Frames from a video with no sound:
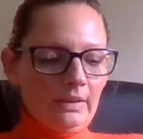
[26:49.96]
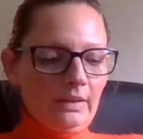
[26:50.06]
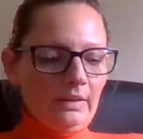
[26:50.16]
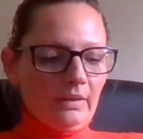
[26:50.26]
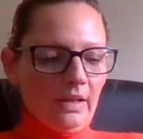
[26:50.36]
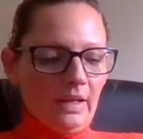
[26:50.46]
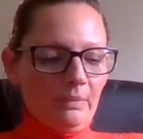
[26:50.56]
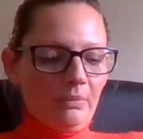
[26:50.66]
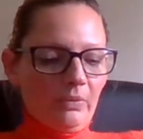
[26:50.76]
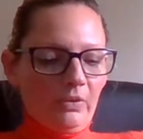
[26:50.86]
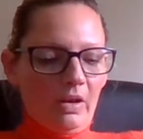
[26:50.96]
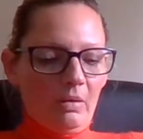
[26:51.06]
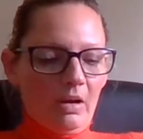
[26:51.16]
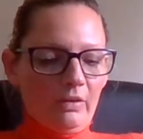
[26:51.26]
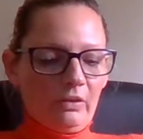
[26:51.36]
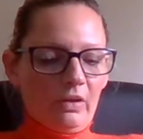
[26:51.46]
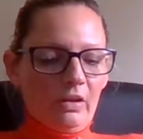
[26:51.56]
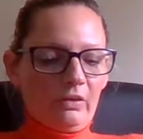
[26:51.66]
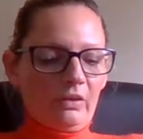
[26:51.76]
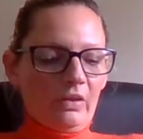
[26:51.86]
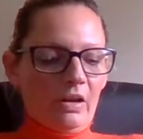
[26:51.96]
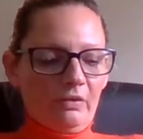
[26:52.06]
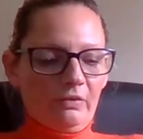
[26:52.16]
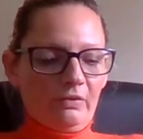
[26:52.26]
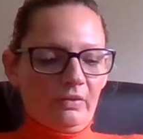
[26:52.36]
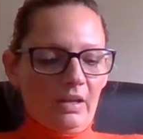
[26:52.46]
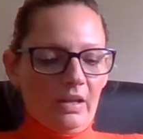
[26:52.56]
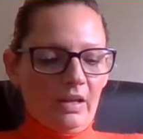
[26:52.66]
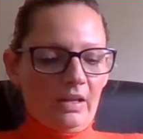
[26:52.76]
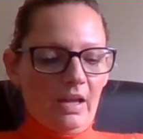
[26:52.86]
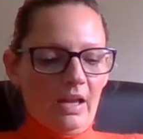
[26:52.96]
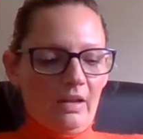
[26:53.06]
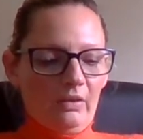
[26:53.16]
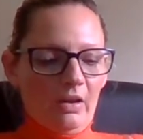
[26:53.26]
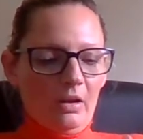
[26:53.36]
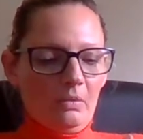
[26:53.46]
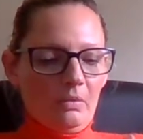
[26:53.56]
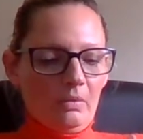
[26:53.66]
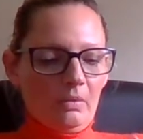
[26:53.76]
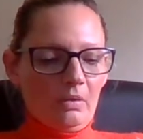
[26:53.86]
So I just ask yourself, yeah, so,